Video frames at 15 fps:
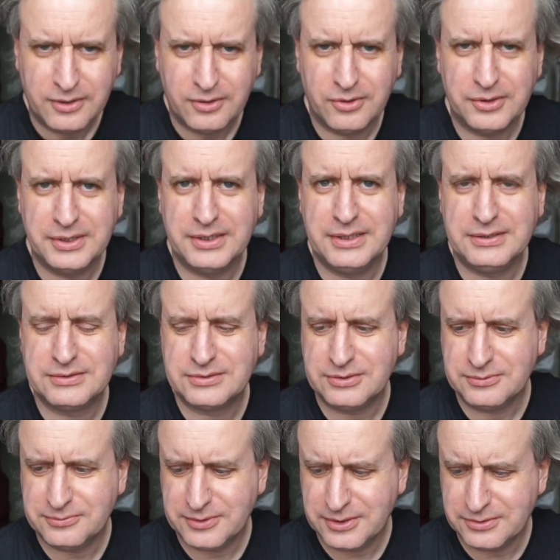on an
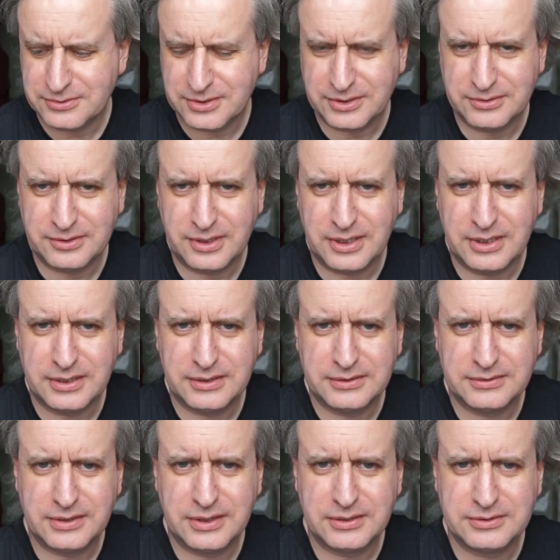instant photo
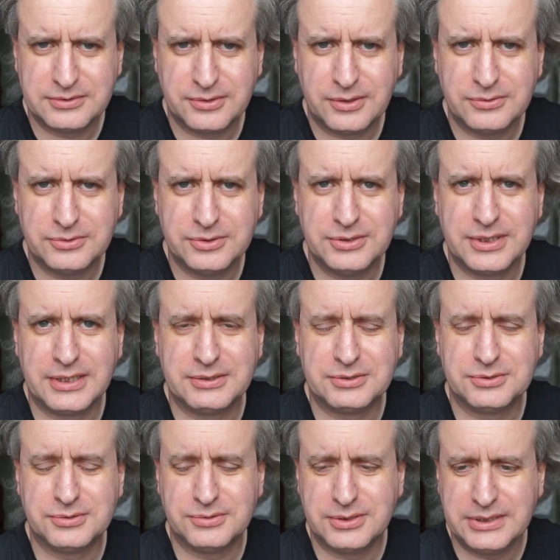and uh, so I'll do that
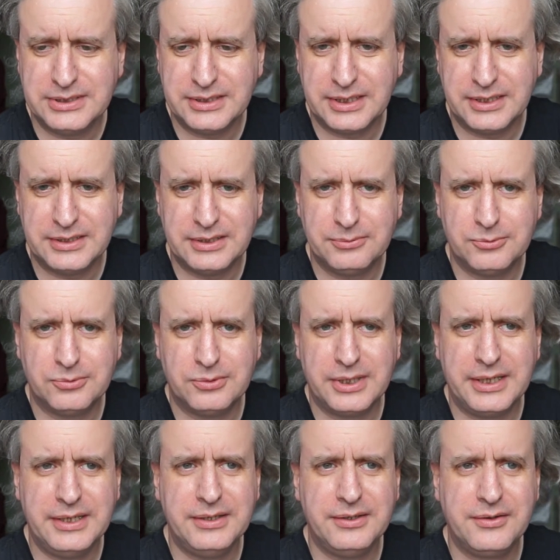shortly and then we'll
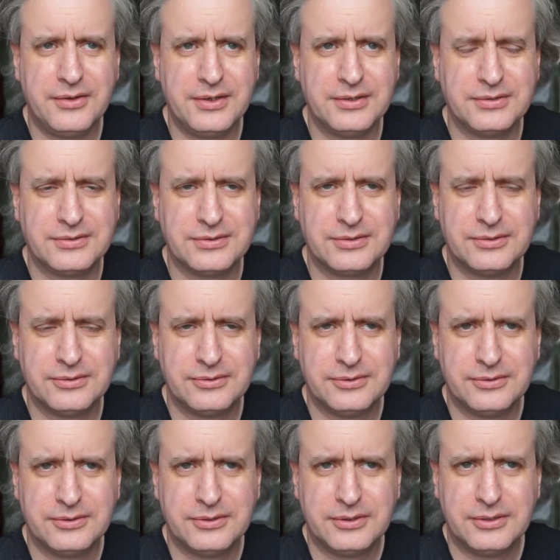end this
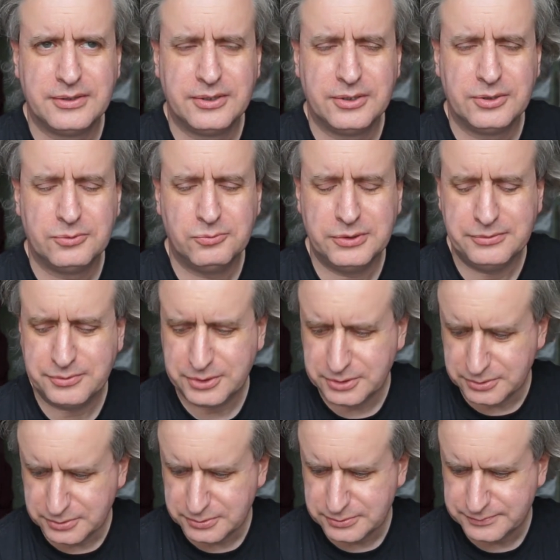
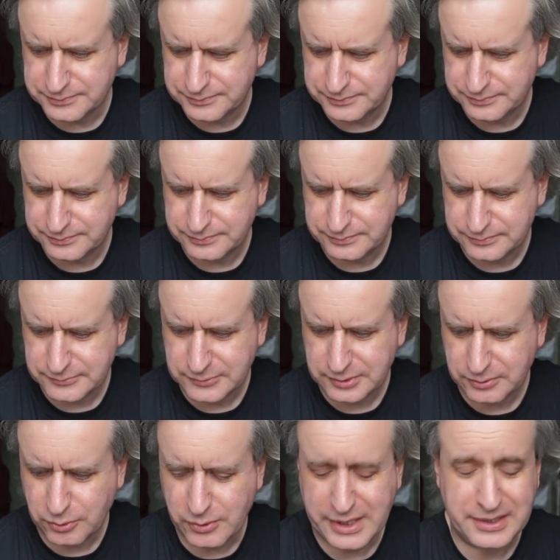review
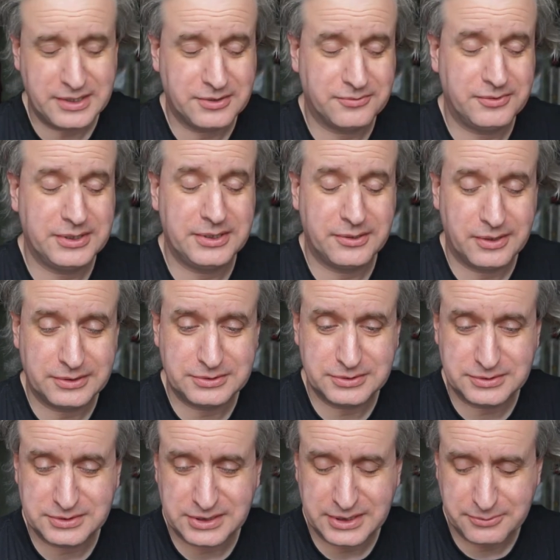or end this video I
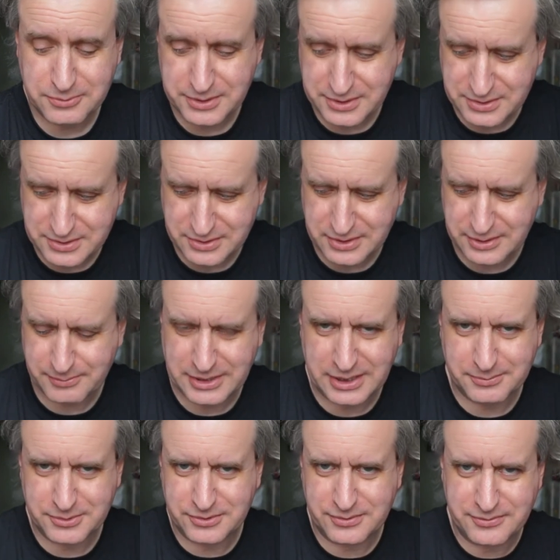should say with a time
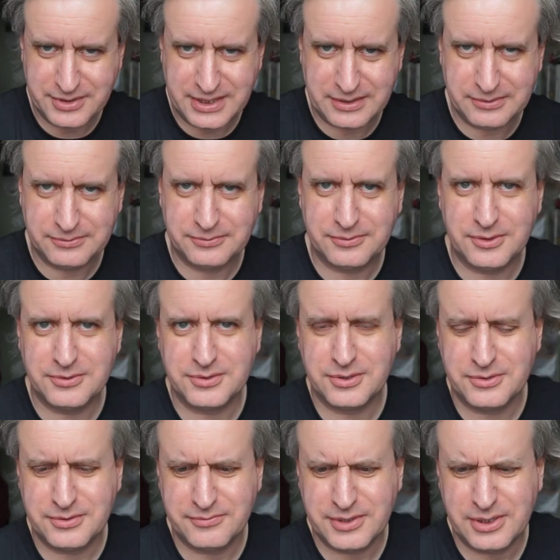lapse of that
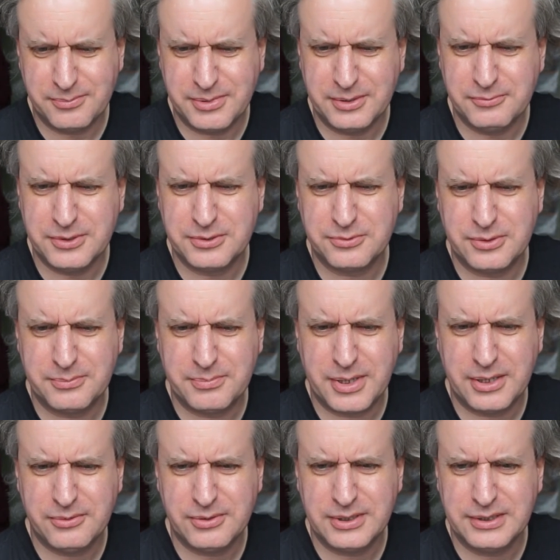photo developing which will
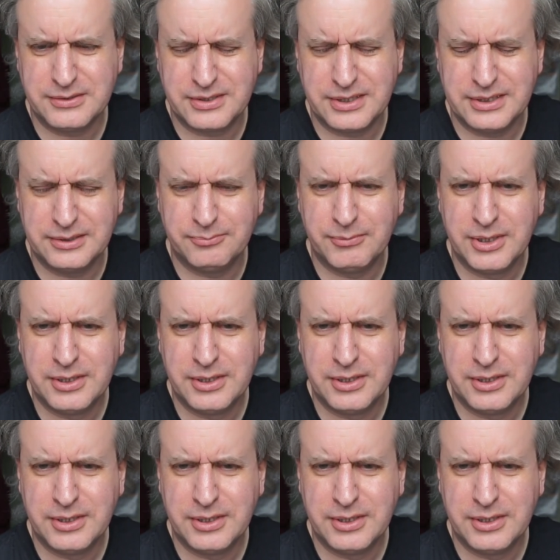apparently take